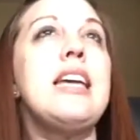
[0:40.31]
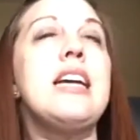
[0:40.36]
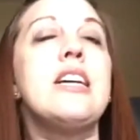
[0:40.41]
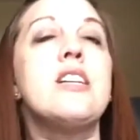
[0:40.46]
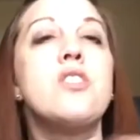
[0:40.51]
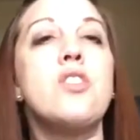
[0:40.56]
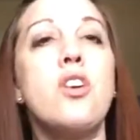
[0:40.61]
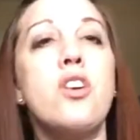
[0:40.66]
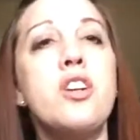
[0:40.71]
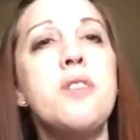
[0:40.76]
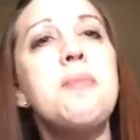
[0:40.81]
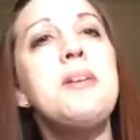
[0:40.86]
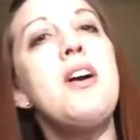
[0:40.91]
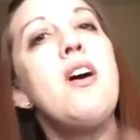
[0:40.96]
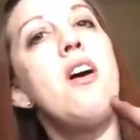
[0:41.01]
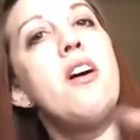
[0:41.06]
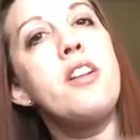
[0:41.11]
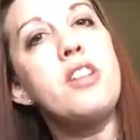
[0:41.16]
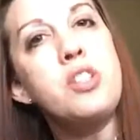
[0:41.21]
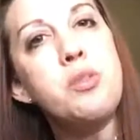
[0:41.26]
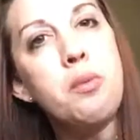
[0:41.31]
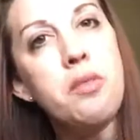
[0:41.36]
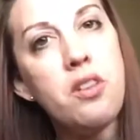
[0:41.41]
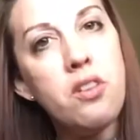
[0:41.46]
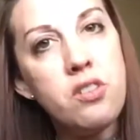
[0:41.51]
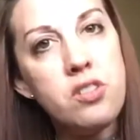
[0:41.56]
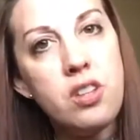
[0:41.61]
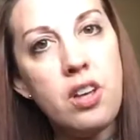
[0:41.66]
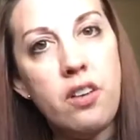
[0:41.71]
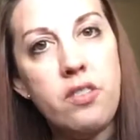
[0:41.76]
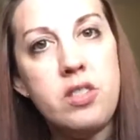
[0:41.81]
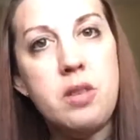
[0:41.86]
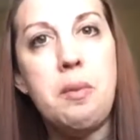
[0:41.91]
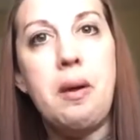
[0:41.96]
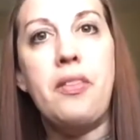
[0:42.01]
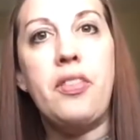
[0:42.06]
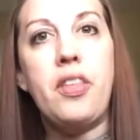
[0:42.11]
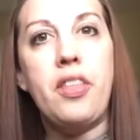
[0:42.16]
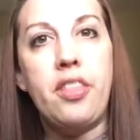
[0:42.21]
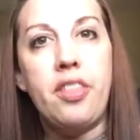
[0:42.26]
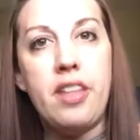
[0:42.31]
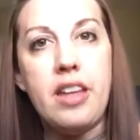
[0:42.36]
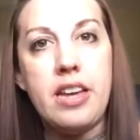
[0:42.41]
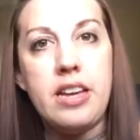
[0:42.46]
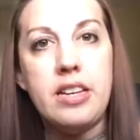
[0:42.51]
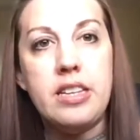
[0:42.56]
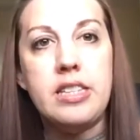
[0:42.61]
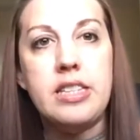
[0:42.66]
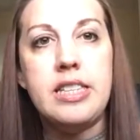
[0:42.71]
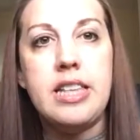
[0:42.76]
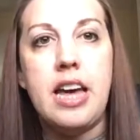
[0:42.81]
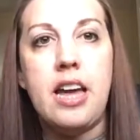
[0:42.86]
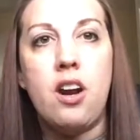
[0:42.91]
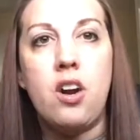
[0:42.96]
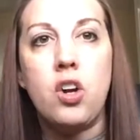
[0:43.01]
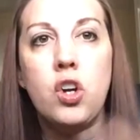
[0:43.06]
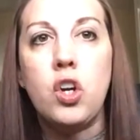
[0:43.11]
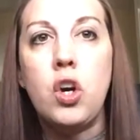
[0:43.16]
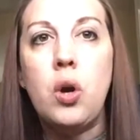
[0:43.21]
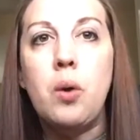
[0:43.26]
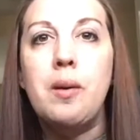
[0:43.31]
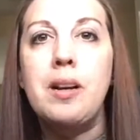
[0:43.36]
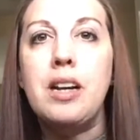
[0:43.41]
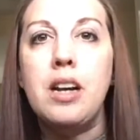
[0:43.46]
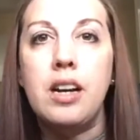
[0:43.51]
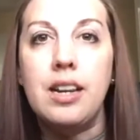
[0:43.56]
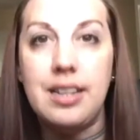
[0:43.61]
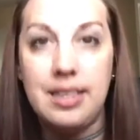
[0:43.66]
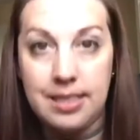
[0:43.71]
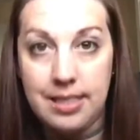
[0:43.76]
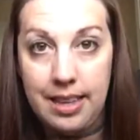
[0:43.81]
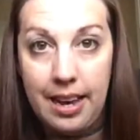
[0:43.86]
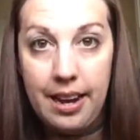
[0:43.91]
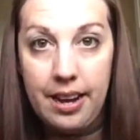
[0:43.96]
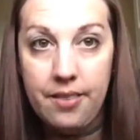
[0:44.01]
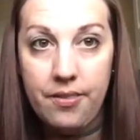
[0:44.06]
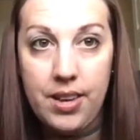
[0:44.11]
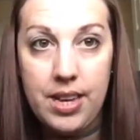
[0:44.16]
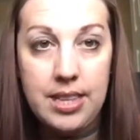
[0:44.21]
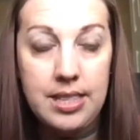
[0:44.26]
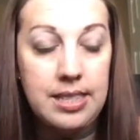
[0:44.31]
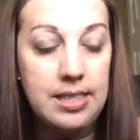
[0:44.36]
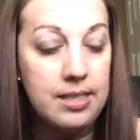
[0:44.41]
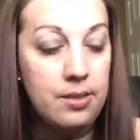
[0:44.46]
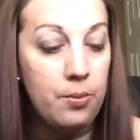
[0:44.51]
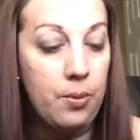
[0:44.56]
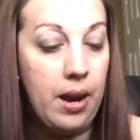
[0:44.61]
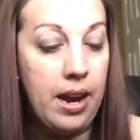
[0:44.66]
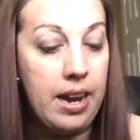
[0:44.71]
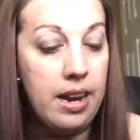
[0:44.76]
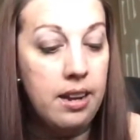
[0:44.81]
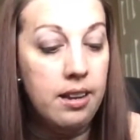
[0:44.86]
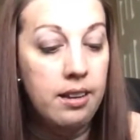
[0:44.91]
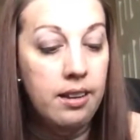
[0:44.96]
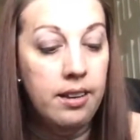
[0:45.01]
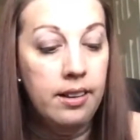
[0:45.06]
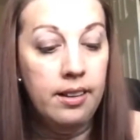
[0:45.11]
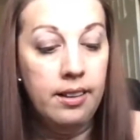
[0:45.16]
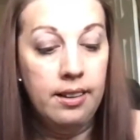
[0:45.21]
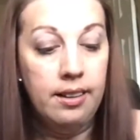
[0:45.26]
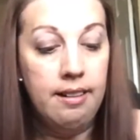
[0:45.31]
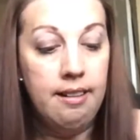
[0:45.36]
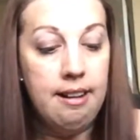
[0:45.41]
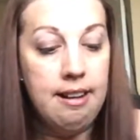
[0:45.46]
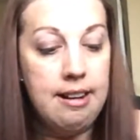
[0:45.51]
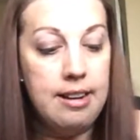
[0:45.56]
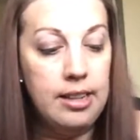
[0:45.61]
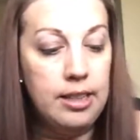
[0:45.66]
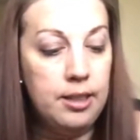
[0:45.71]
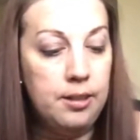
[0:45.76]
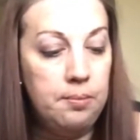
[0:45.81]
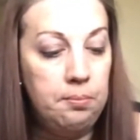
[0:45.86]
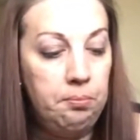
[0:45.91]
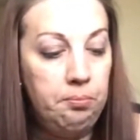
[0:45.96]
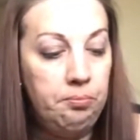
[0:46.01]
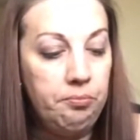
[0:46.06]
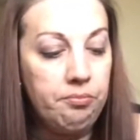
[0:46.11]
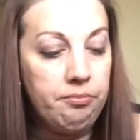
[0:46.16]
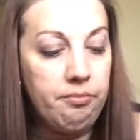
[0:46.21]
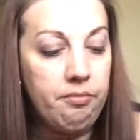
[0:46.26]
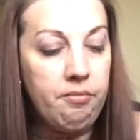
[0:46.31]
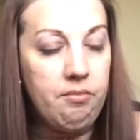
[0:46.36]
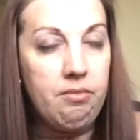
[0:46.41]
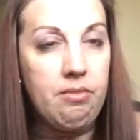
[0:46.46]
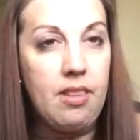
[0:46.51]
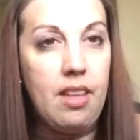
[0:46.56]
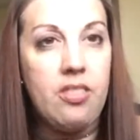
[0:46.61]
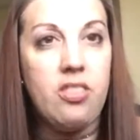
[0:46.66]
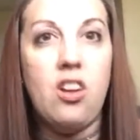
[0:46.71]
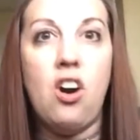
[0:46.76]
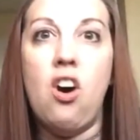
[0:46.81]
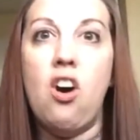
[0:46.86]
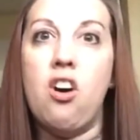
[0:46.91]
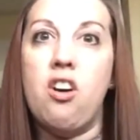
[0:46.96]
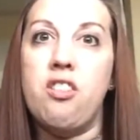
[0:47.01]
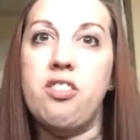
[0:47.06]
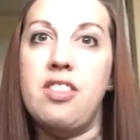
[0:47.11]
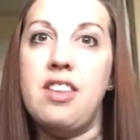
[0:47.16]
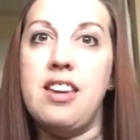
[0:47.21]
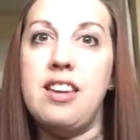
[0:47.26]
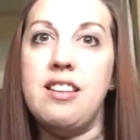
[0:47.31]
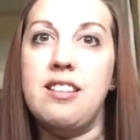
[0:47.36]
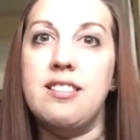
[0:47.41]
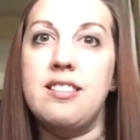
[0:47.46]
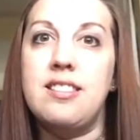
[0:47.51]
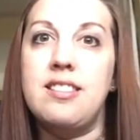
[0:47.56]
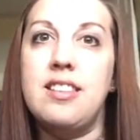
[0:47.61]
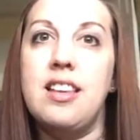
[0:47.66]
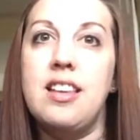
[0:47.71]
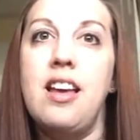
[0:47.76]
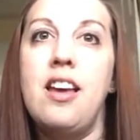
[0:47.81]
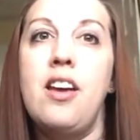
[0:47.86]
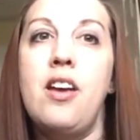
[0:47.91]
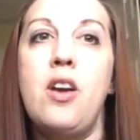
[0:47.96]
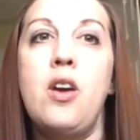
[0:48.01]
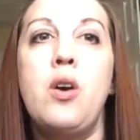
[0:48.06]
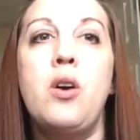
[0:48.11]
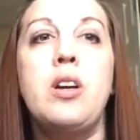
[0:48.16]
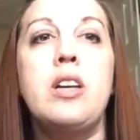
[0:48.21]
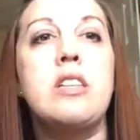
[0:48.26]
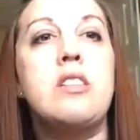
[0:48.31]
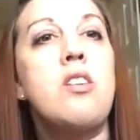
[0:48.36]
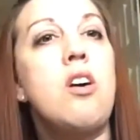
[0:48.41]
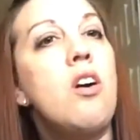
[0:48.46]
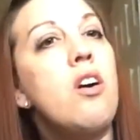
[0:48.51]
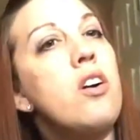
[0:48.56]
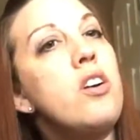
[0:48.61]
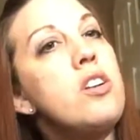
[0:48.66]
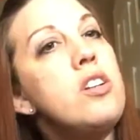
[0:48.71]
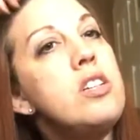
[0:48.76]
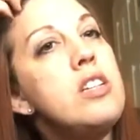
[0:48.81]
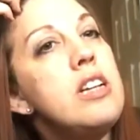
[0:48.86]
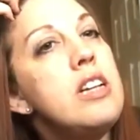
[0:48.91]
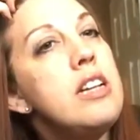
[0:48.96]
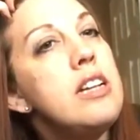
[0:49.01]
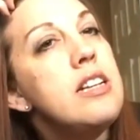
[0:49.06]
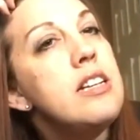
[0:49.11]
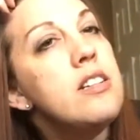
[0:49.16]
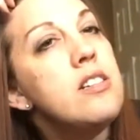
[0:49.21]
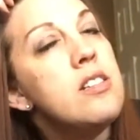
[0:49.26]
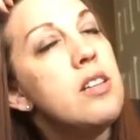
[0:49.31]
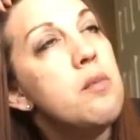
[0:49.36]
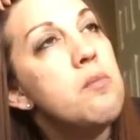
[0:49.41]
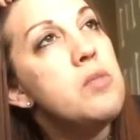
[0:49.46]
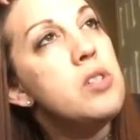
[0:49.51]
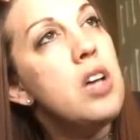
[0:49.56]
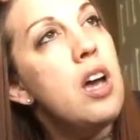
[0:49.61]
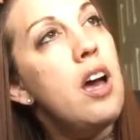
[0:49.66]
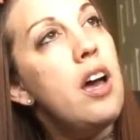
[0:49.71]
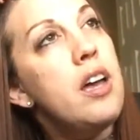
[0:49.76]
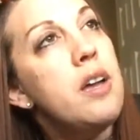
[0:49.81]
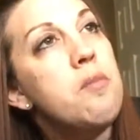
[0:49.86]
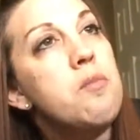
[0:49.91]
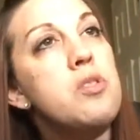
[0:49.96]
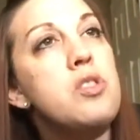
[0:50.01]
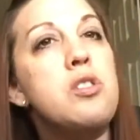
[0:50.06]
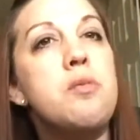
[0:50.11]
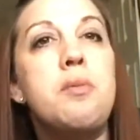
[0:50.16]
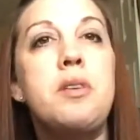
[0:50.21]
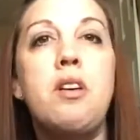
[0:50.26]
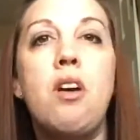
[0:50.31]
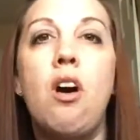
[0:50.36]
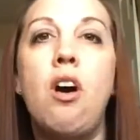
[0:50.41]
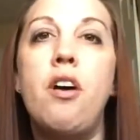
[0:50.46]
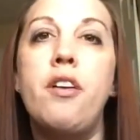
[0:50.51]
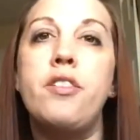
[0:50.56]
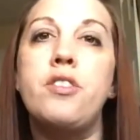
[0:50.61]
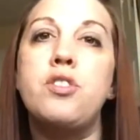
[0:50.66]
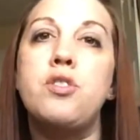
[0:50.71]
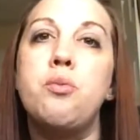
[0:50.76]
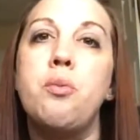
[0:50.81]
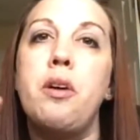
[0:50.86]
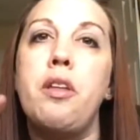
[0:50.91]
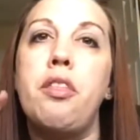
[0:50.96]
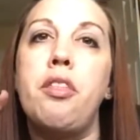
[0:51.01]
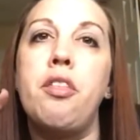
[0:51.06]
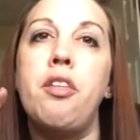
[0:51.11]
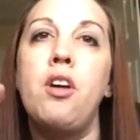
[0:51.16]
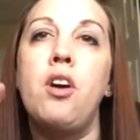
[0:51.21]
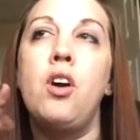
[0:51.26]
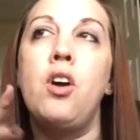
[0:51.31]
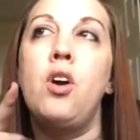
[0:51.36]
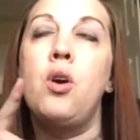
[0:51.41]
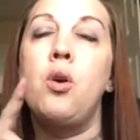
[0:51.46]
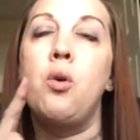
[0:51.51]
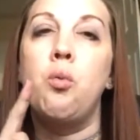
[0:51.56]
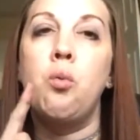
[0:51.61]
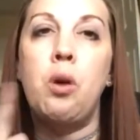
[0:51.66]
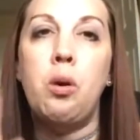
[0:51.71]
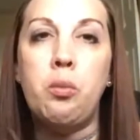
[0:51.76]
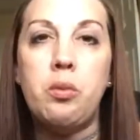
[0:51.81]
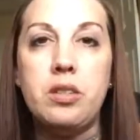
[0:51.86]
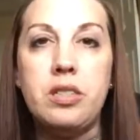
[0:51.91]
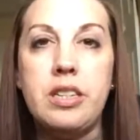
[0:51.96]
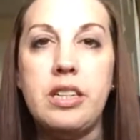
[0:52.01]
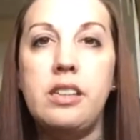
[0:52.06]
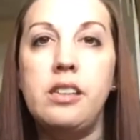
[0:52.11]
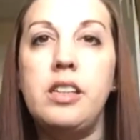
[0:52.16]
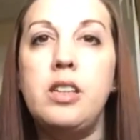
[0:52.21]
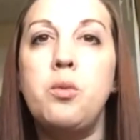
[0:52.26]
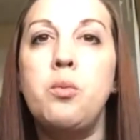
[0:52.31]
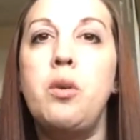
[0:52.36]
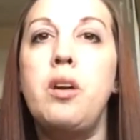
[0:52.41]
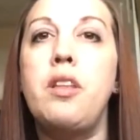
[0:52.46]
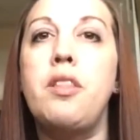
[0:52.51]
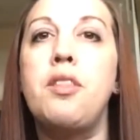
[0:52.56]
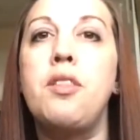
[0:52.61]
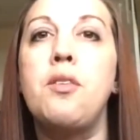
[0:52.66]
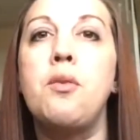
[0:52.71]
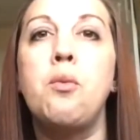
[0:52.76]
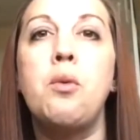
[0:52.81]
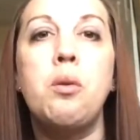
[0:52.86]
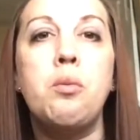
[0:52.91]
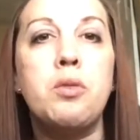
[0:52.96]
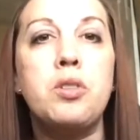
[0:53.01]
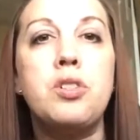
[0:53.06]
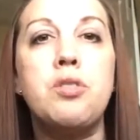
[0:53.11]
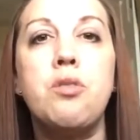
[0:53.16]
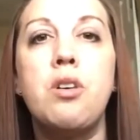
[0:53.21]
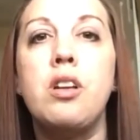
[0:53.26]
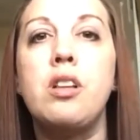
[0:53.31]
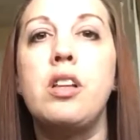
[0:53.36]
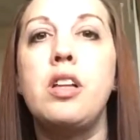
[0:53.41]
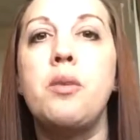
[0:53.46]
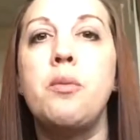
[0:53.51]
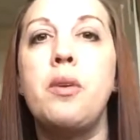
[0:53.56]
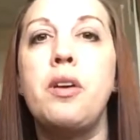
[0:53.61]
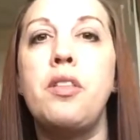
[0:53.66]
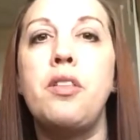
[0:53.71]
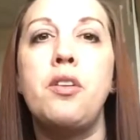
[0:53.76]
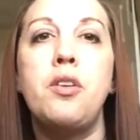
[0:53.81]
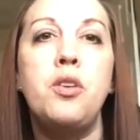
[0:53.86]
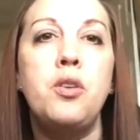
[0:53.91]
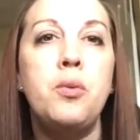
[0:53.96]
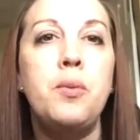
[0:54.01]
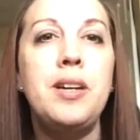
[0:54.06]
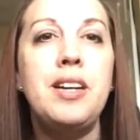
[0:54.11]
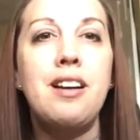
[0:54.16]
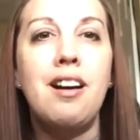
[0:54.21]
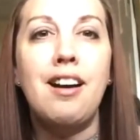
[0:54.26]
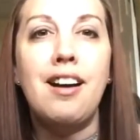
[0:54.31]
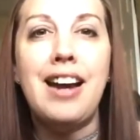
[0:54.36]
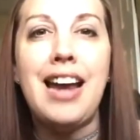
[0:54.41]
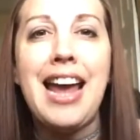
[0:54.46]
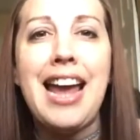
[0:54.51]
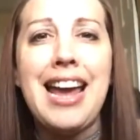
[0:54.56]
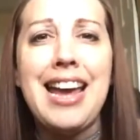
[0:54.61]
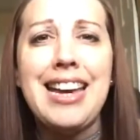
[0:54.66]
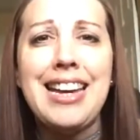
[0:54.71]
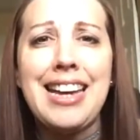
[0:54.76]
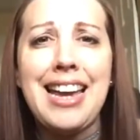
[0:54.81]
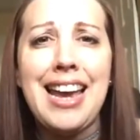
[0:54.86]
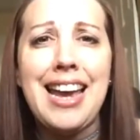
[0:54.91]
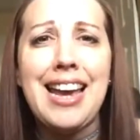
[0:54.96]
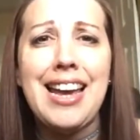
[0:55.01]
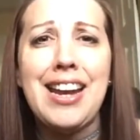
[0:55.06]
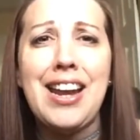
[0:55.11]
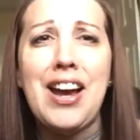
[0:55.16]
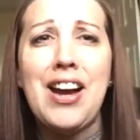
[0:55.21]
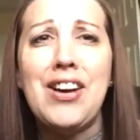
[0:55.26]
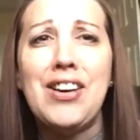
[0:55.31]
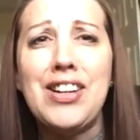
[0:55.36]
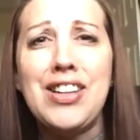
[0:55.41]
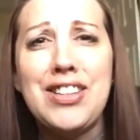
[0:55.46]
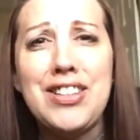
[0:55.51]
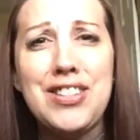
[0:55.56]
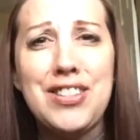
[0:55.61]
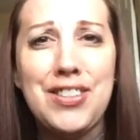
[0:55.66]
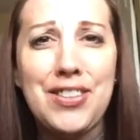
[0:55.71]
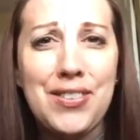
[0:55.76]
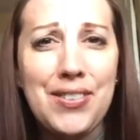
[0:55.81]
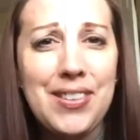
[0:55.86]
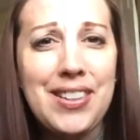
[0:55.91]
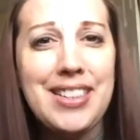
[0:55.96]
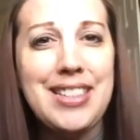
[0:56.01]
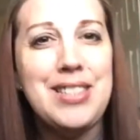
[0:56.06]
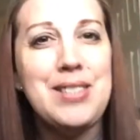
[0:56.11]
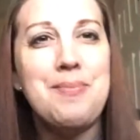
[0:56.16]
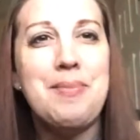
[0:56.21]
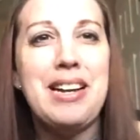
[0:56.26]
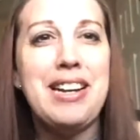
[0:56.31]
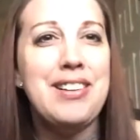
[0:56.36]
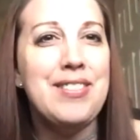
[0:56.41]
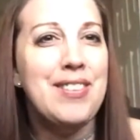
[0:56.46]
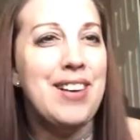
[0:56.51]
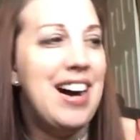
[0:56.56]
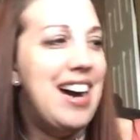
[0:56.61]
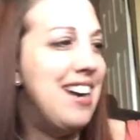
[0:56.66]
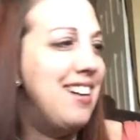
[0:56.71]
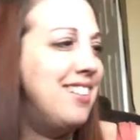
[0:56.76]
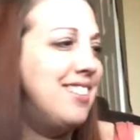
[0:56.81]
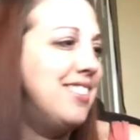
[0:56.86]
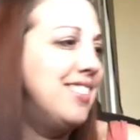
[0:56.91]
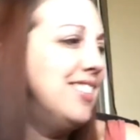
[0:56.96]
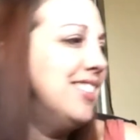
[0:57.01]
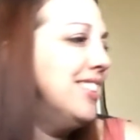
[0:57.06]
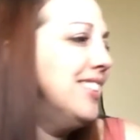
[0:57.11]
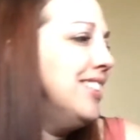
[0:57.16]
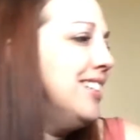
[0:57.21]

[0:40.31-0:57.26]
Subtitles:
It's hard to be honest with ourselves about the things that are going on inside of us, right? The hard things. It's hard sometimes to be honest with what we're dealing with, what we're struggling with, who we are. Hey, Ken, how are you doing? It's been a while.